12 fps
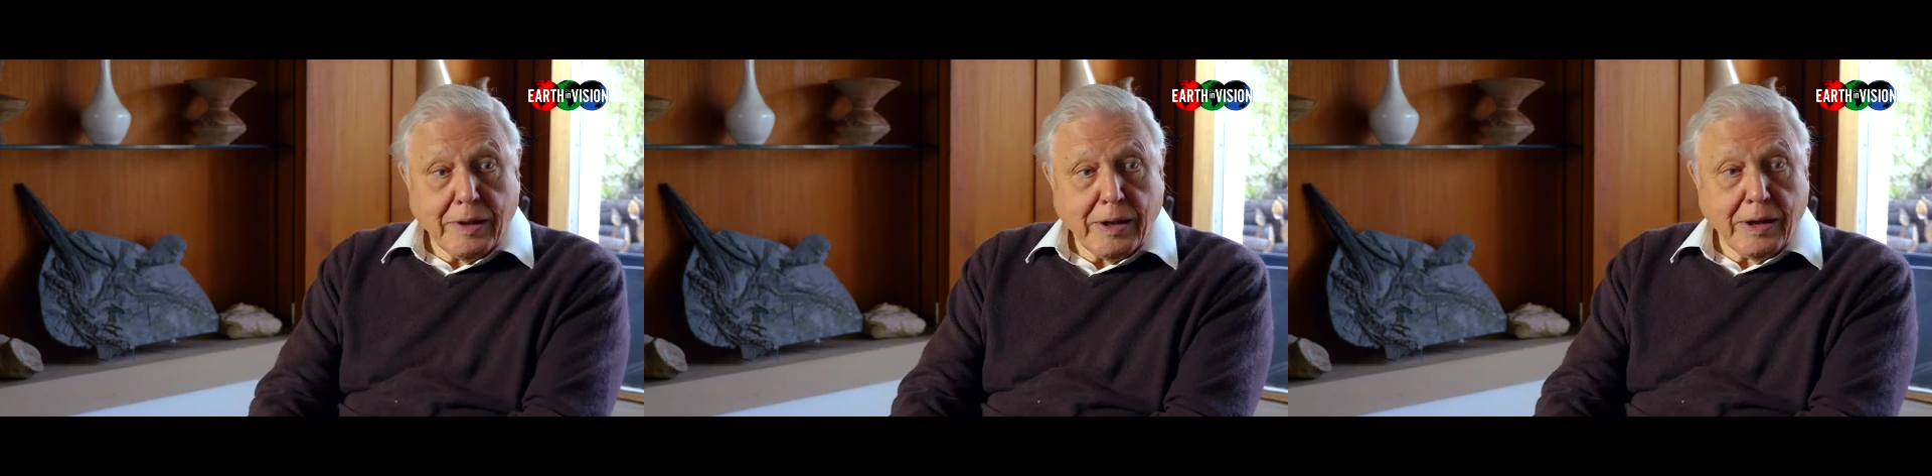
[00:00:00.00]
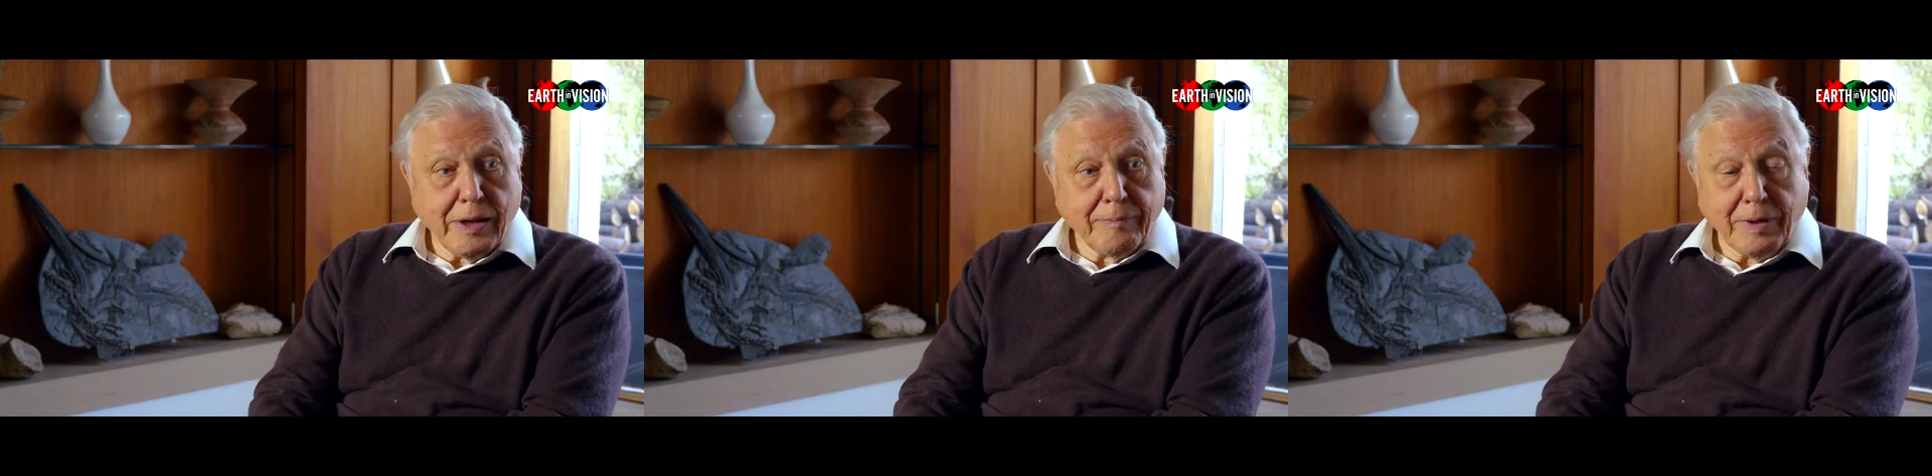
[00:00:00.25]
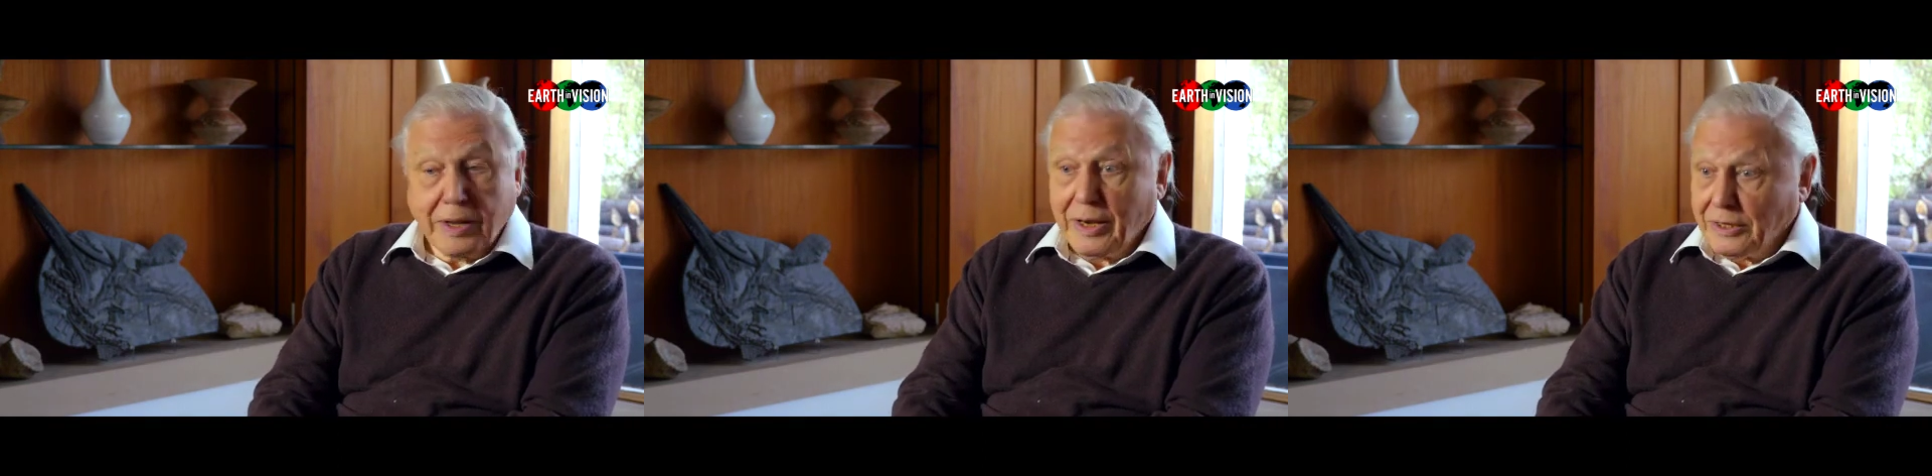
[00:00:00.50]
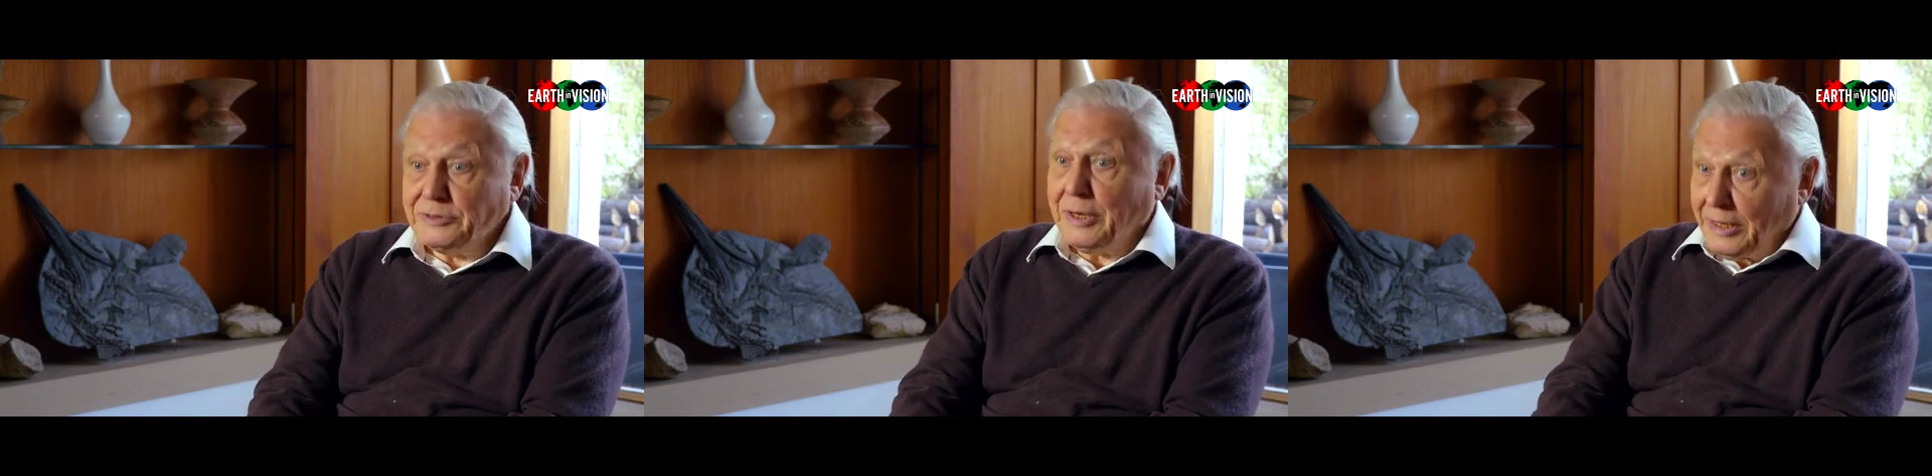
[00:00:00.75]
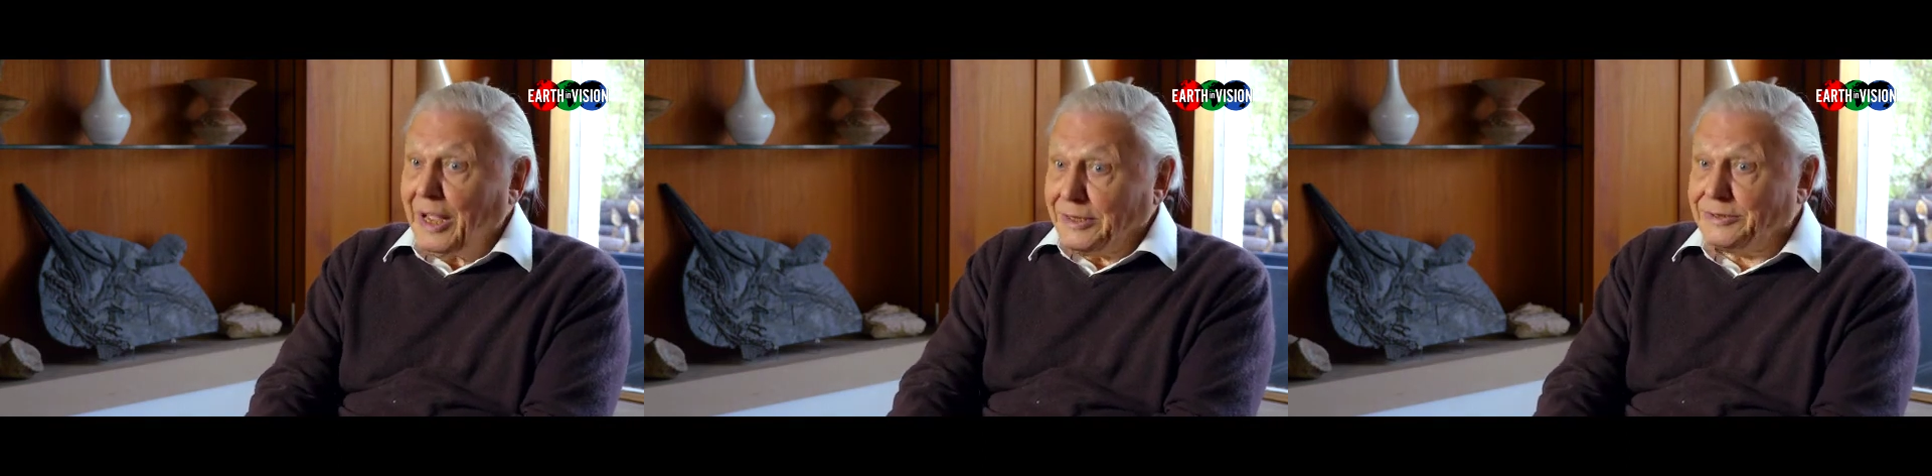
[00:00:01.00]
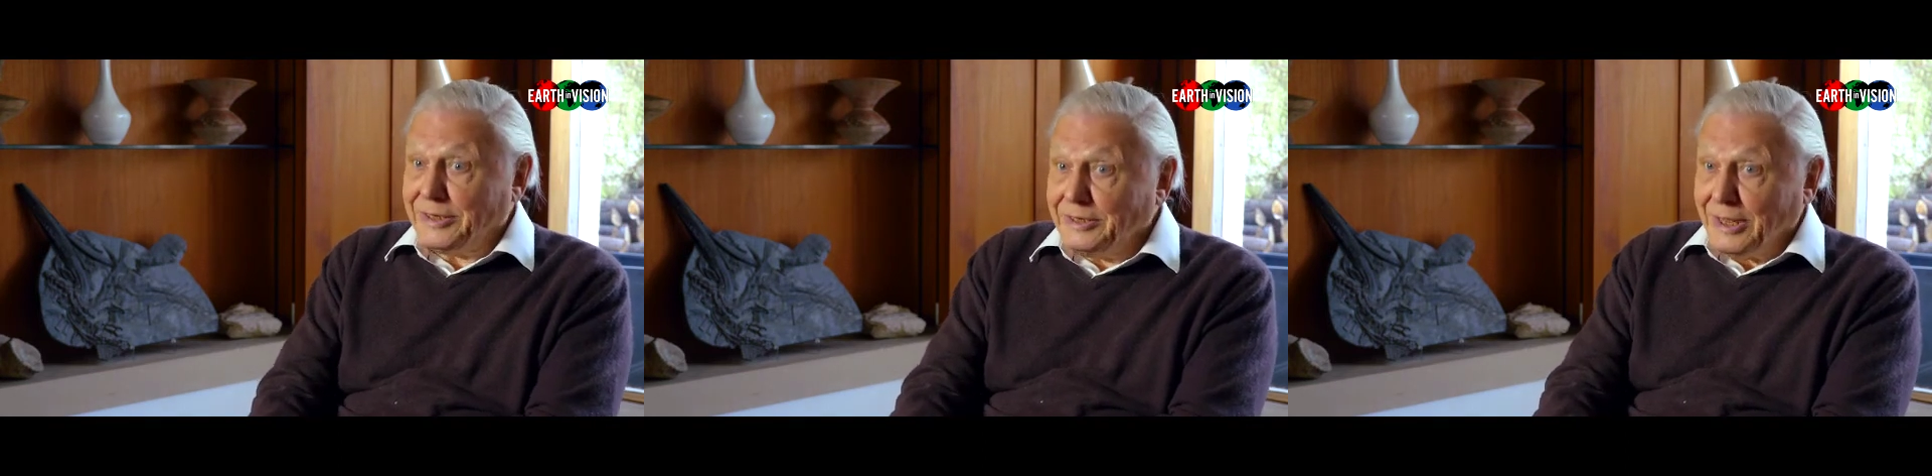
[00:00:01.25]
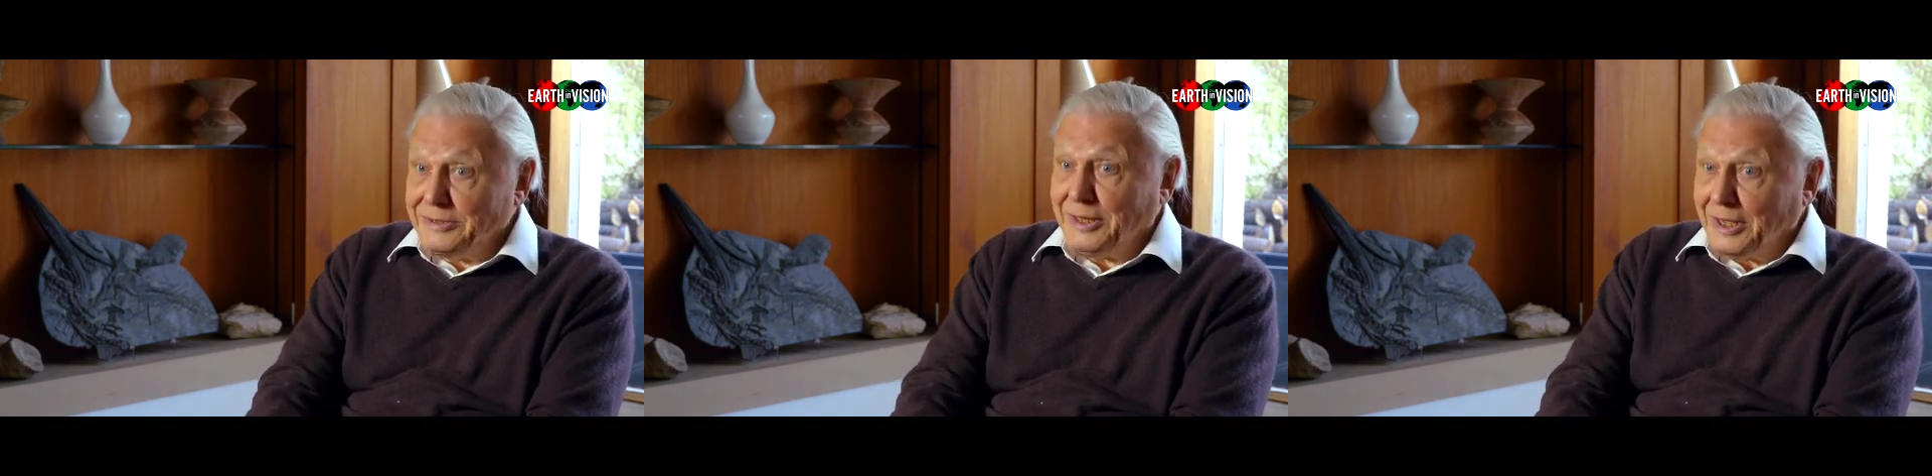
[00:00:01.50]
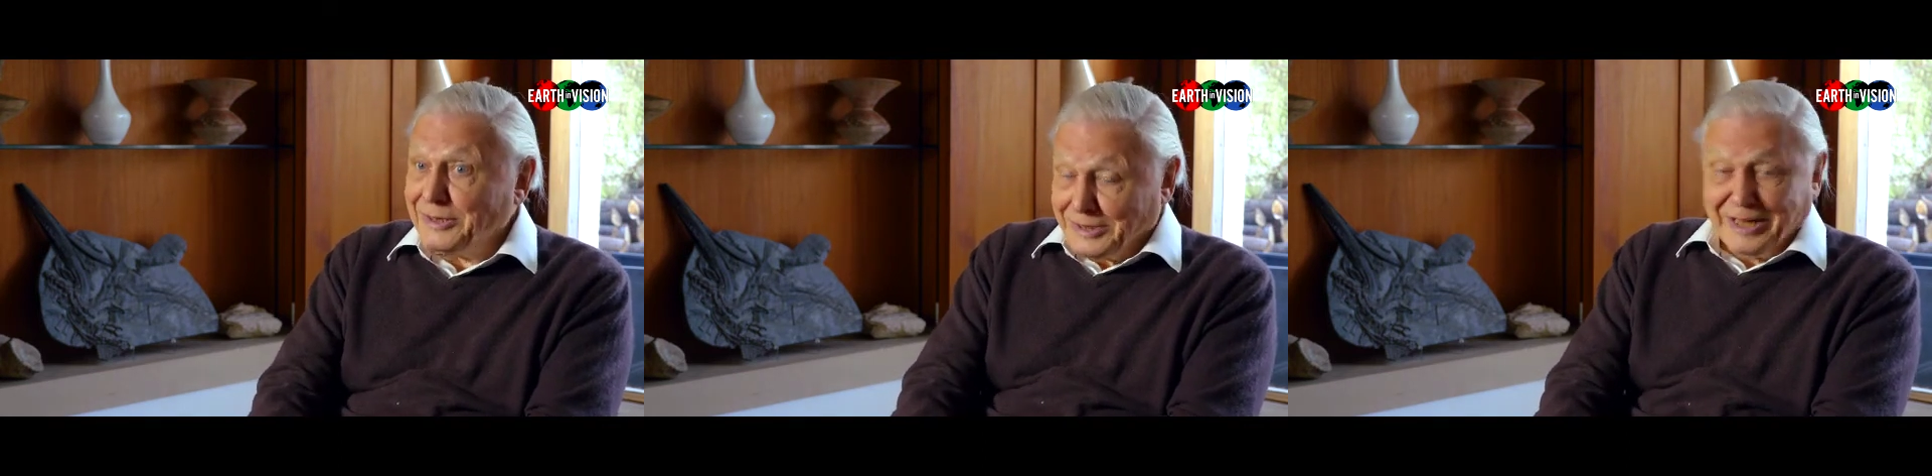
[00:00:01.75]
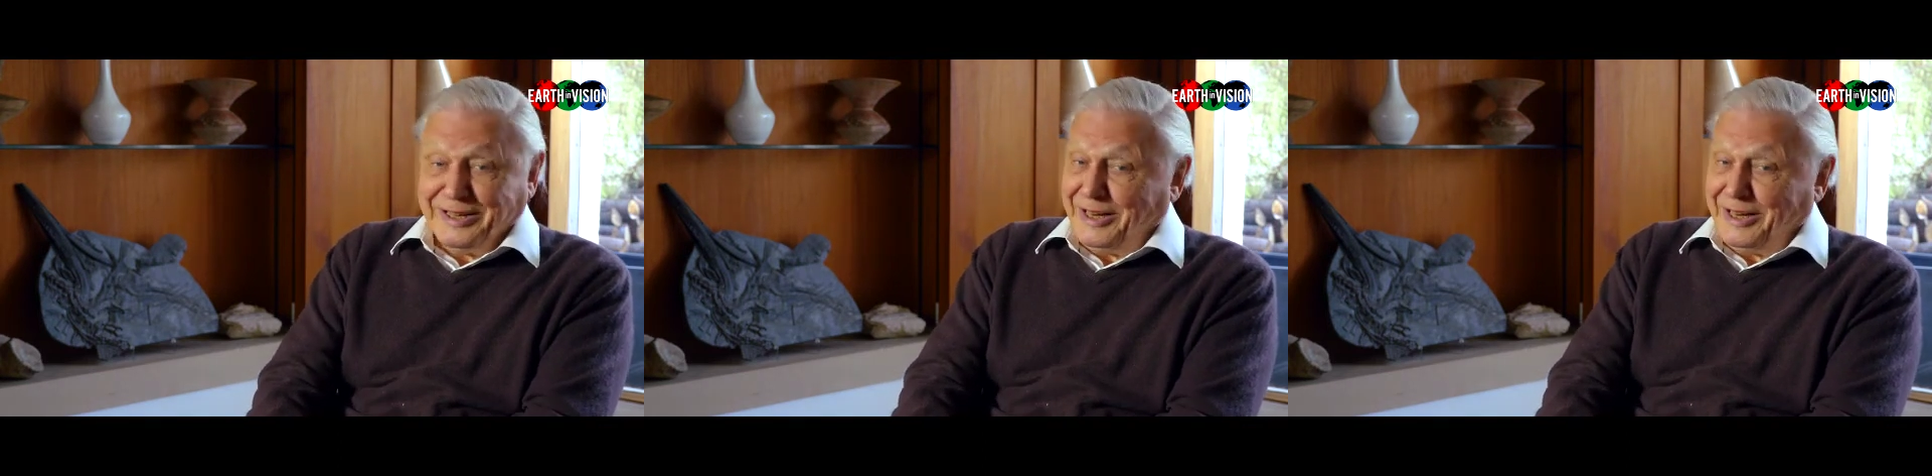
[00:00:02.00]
And I said, yes, it does.